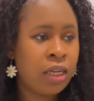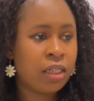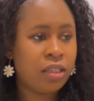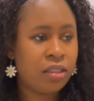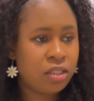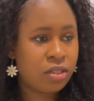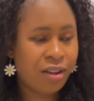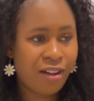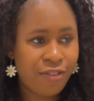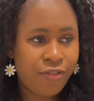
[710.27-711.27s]
cut this
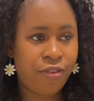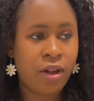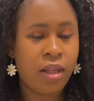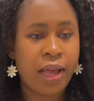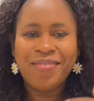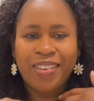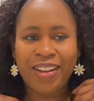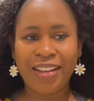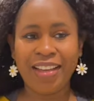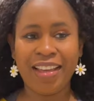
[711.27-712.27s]
off.
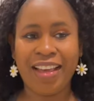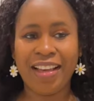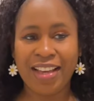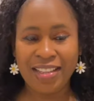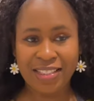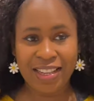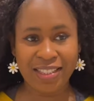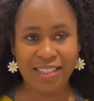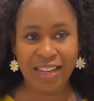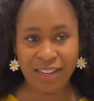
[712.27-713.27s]
Well, yeah, guys,
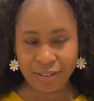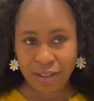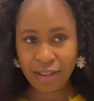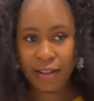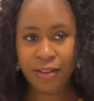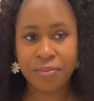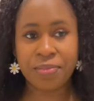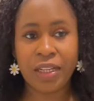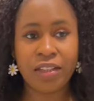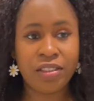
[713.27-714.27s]
that's that. I
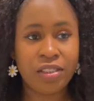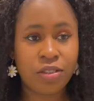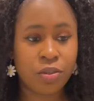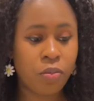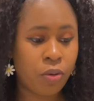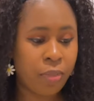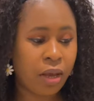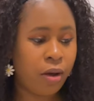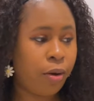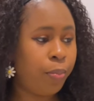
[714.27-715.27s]
just did some more
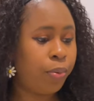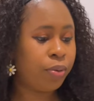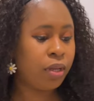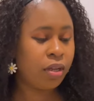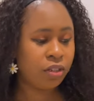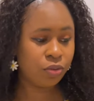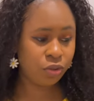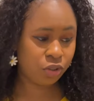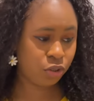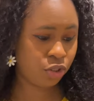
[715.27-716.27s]
makeup, just want
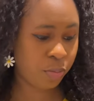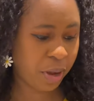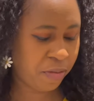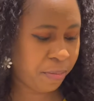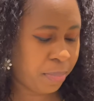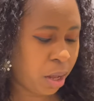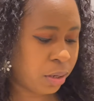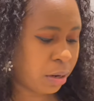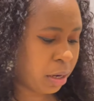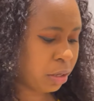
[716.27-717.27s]
to touch up my
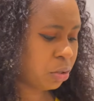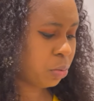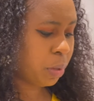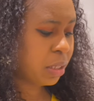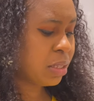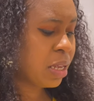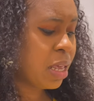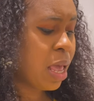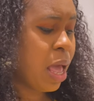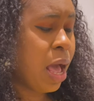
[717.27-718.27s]
powder a little bit.
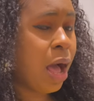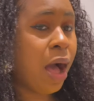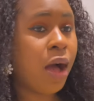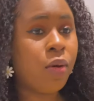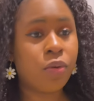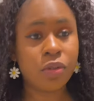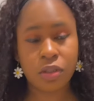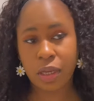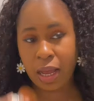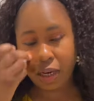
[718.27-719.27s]
I want
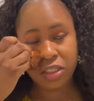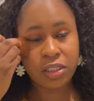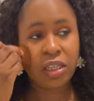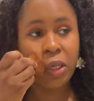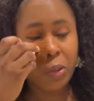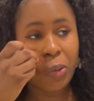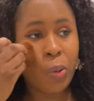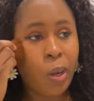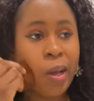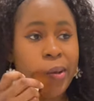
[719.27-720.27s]
to actually
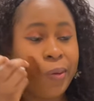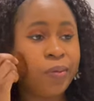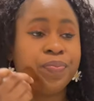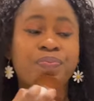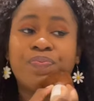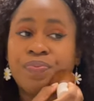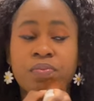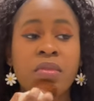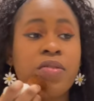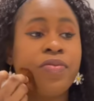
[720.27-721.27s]
go and
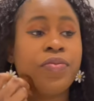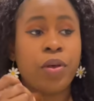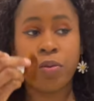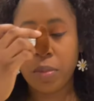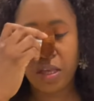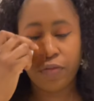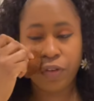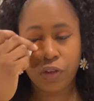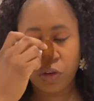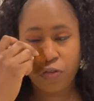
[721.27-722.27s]
film a
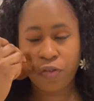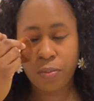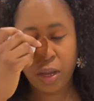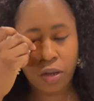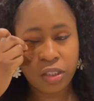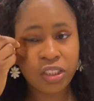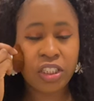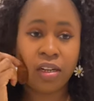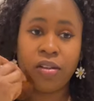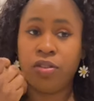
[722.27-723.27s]
video for my other
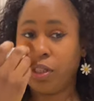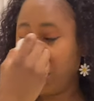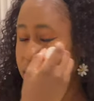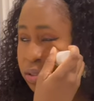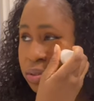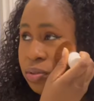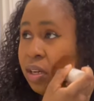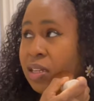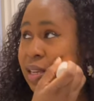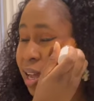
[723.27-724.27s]
channel. So in case you don't know,
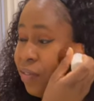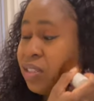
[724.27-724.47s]
guys, I have